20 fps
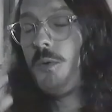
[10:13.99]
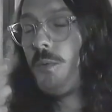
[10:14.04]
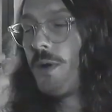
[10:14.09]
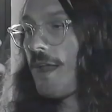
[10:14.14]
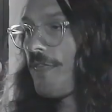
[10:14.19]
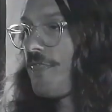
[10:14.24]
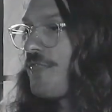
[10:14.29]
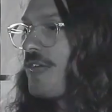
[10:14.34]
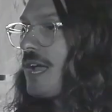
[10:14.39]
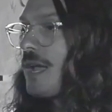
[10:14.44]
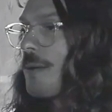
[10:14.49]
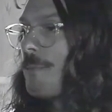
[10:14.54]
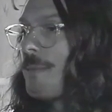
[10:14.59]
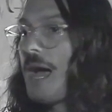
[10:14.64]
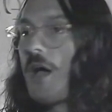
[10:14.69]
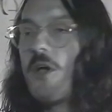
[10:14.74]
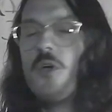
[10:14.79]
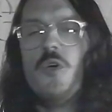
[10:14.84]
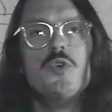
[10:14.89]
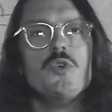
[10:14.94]
When I think
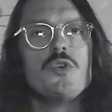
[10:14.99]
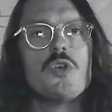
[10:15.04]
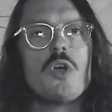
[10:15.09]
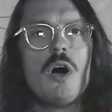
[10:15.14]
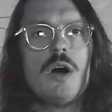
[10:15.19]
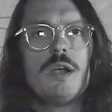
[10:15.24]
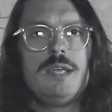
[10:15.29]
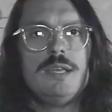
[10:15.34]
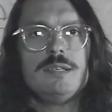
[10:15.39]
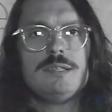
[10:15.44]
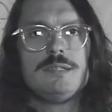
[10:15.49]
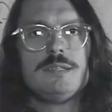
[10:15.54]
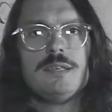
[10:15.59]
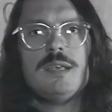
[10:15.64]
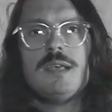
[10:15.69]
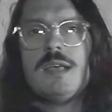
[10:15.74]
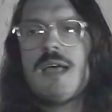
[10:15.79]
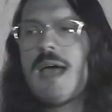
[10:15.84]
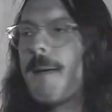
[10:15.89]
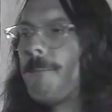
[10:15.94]
about who God is
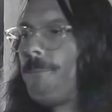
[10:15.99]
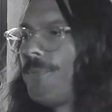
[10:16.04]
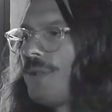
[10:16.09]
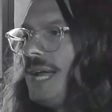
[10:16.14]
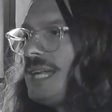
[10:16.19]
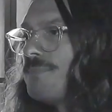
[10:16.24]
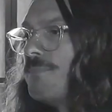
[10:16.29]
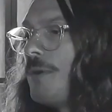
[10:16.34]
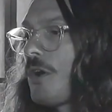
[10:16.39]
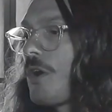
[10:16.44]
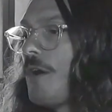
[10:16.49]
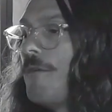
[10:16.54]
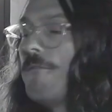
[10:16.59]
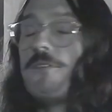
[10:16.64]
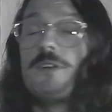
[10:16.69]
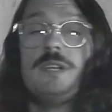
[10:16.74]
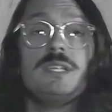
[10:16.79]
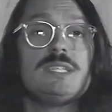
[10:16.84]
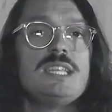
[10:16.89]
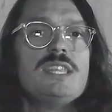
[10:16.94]
and place my
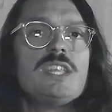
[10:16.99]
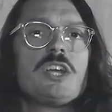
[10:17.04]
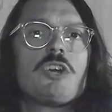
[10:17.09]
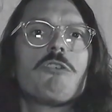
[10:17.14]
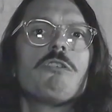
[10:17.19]
confidence in the